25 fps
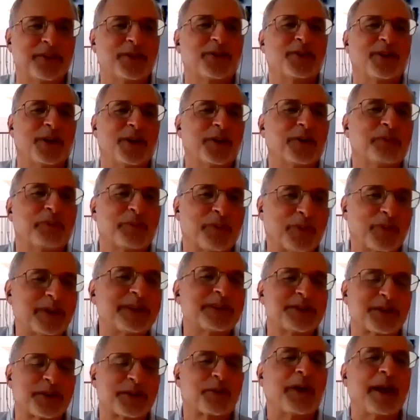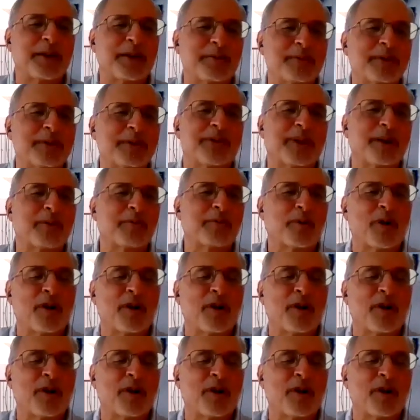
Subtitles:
so please correct me if I'm